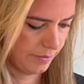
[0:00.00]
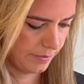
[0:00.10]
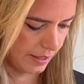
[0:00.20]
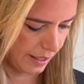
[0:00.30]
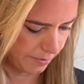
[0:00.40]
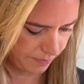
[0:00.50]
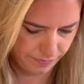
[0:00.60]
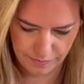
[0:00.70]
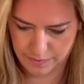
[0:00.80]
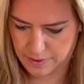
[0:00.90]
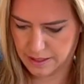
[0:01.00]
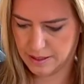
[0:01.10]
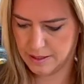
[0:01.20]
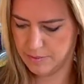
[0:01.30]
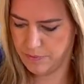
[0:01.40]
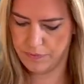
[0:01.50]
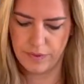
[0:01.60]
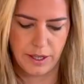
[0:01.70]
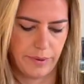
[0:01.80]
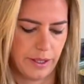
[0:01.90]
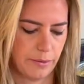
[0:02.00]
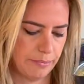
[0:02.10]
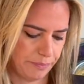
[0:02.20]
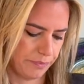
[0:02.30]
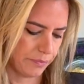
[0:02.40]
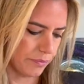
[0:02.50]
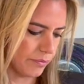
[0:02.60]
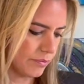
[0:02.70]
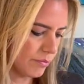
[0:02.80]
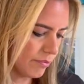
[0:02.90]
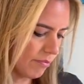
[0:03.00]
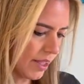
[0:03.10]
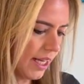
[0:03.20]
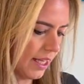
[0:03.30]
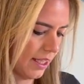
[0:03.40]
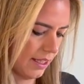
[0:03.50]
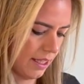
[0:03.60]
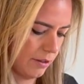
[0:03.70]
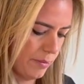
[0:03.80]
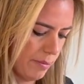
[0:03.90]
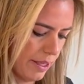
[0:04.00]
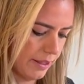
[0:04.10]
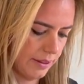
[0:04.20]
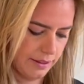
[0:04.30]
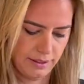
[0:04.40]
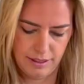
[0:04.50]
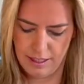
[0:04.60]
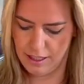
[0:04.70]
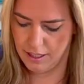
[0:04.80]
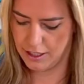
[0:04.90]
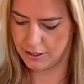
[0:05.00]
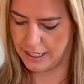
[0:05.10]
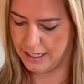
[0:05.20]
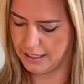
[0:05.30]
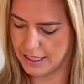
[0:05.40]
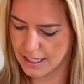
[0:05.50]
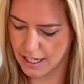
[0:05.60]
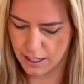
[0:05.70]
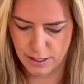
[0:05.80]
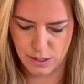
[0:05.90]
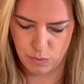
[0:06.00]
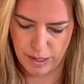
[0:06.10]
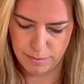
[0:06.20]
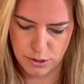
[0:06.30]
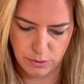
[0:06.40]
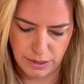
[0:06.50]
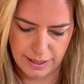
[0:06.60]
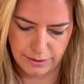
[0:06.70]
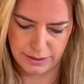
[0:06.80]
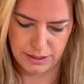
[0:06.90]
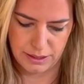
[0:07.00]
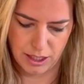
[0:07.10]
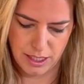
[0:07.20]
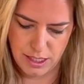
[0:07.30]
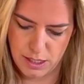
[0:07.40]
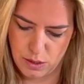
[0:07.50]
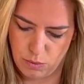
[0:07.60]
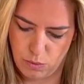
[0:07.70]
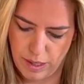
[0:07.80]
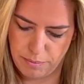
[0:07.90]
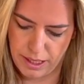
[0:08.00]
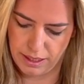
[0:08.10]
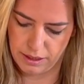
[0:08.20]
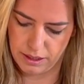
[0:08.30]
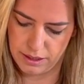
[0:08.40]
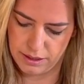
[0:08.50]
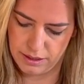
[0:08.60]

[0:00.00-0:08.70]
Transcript: Okay, there we go. I think that'll be better. All right, let's get our swipe tool out and start swiping.